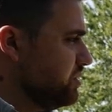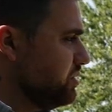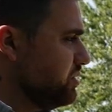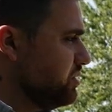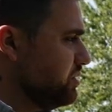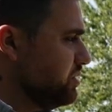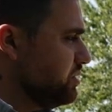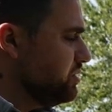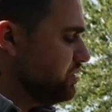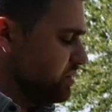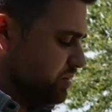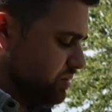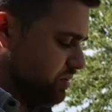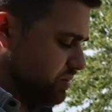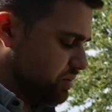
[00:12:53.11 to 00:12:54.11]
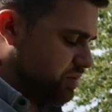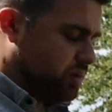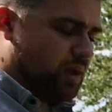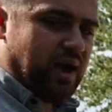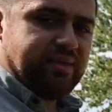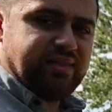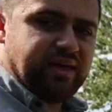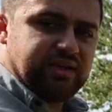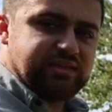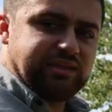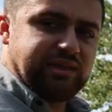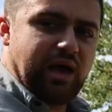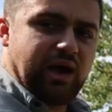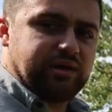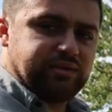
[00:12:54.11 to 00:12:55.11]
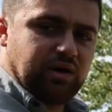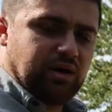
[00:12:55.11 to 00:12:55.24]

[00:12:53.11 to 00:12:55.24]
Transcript: Lock to target. And then it's locked